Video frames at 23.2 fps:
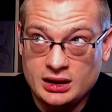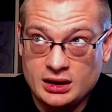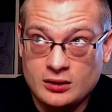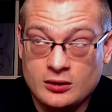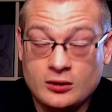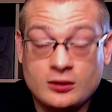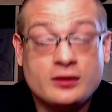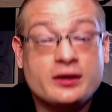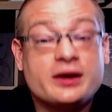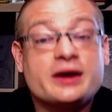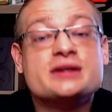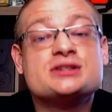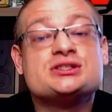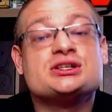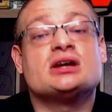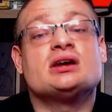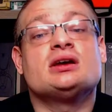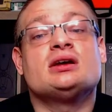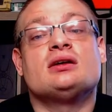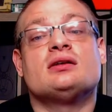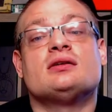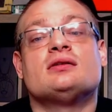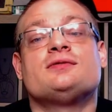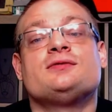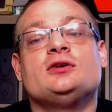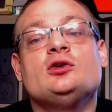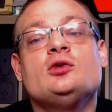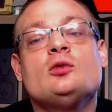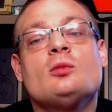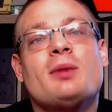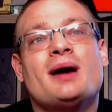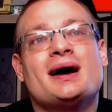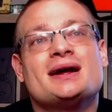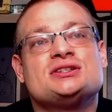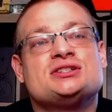RHA, if
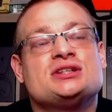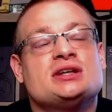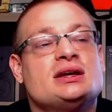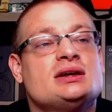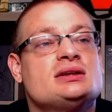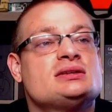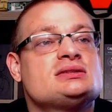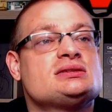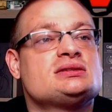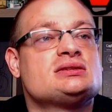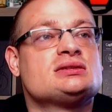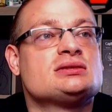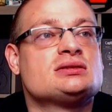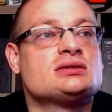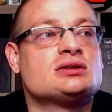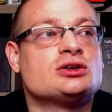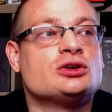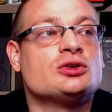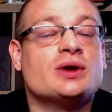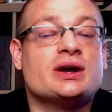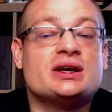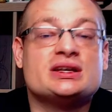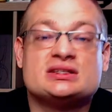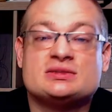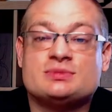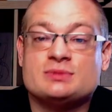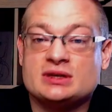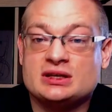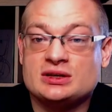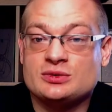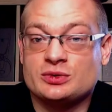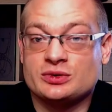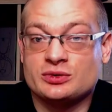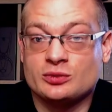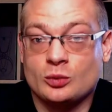you by chance grace
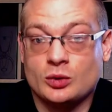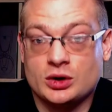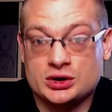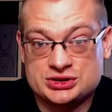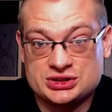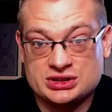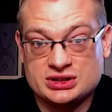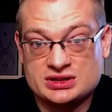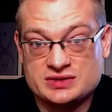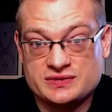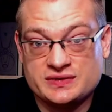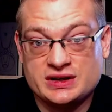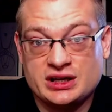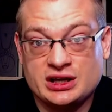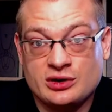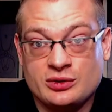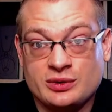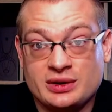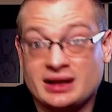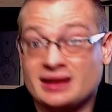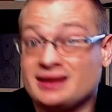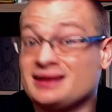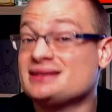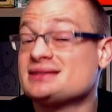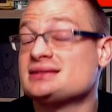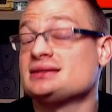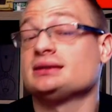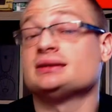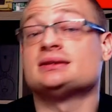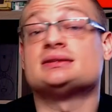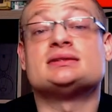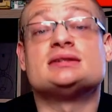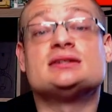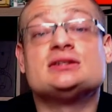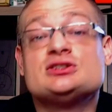me with watching this video and at least
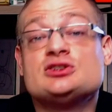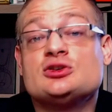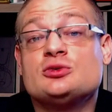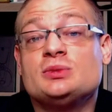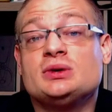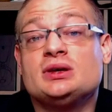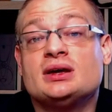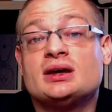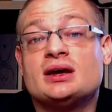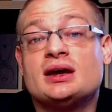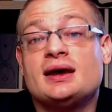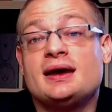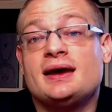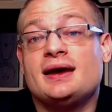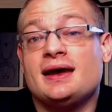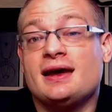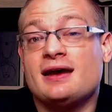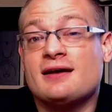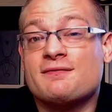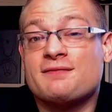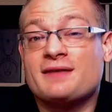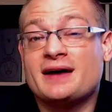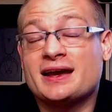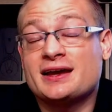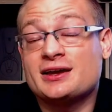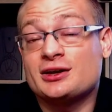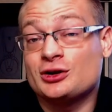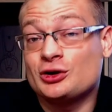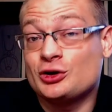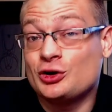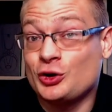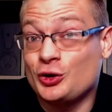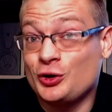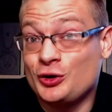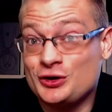listening to me, if I can
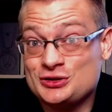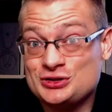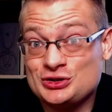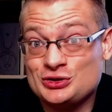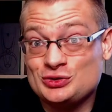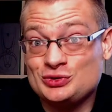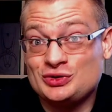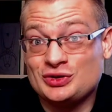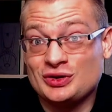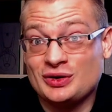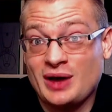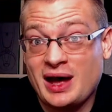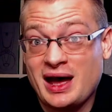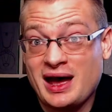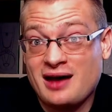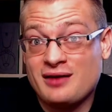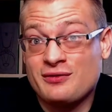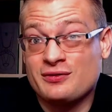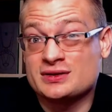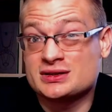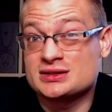encourage you to have a